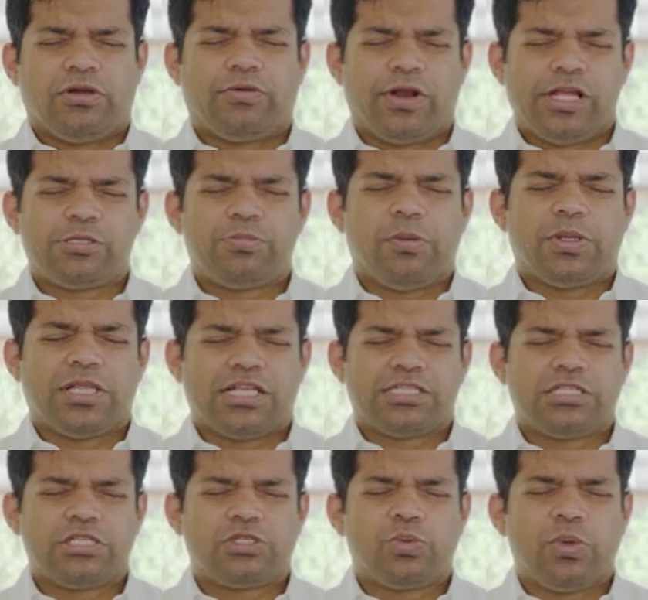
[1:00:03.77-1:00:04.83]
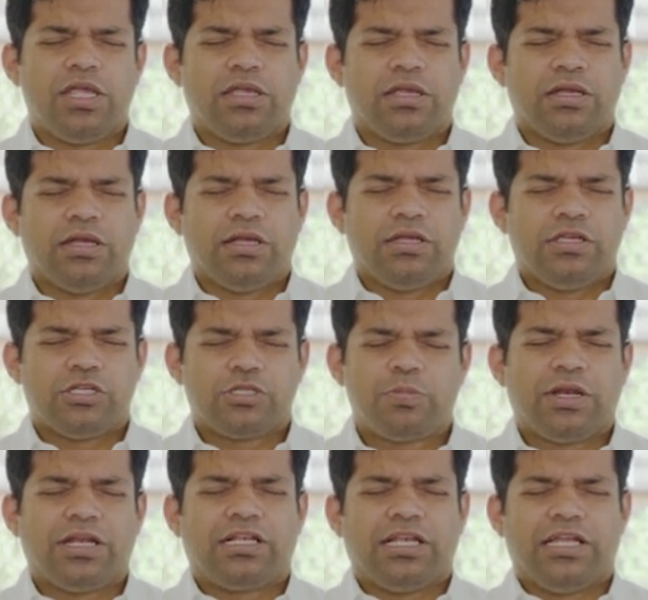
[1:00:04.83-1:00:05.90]
Your grace be with us this week. Your
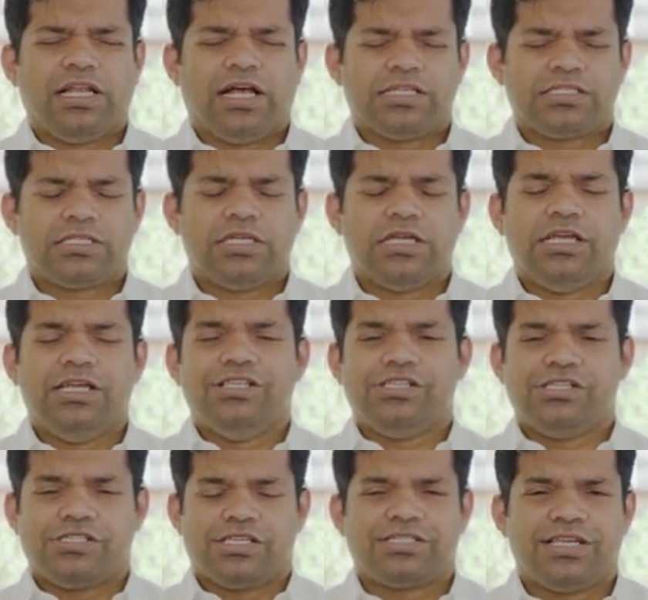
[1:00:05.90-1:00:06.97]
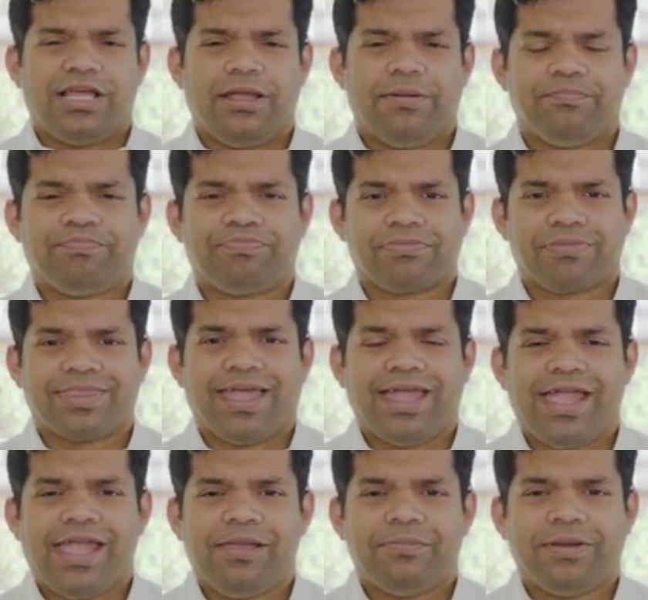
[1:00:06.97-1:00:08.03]
Spirit lead us. In Jesus' name.
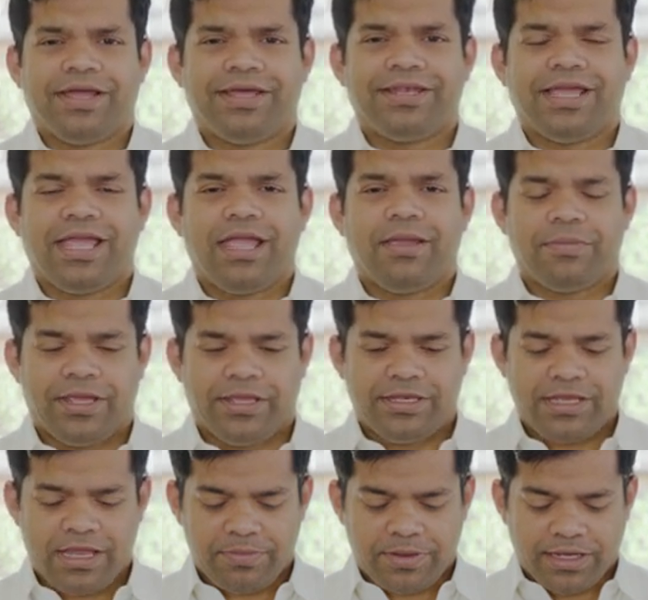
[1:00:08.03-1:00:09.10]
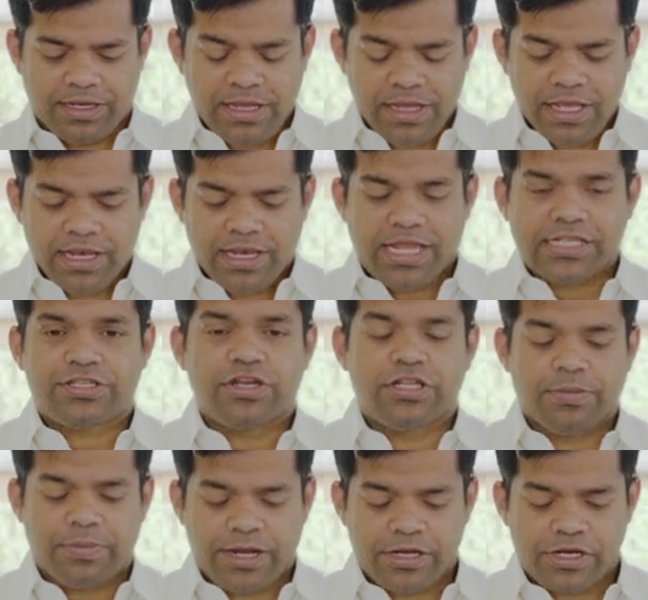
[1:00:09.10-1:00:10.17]
Amen. Amen. Amen. Let's read
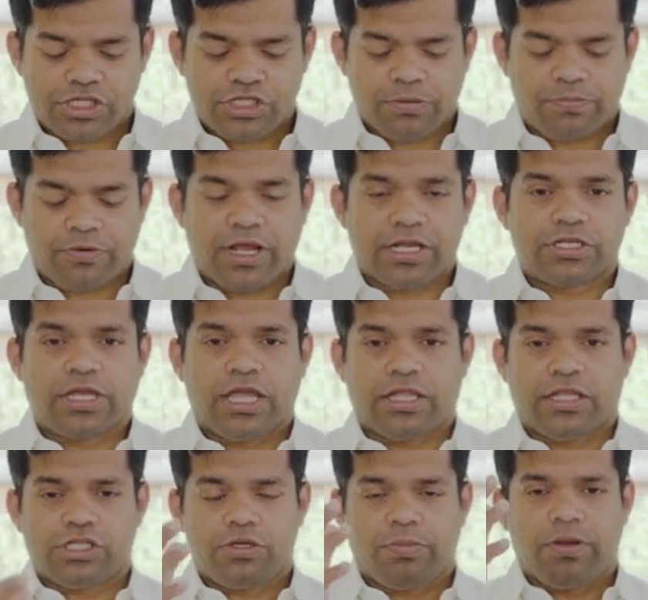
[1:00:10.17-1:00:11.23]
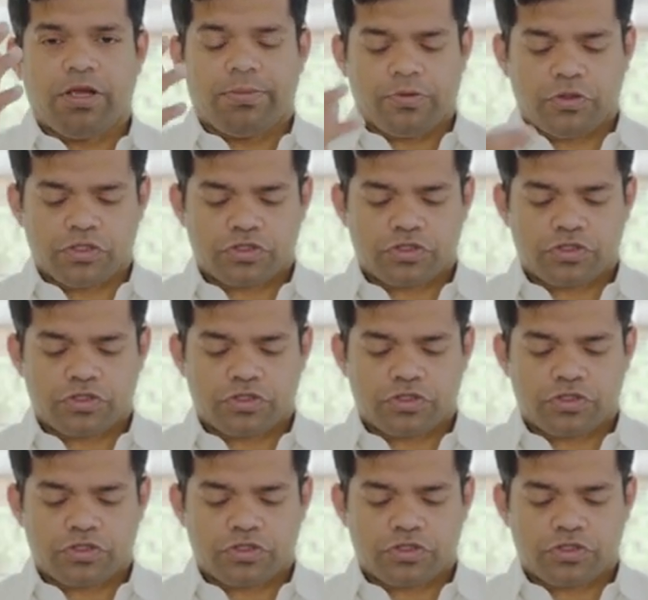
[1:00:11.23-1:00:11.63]
the benediction prayer together. It should be up on the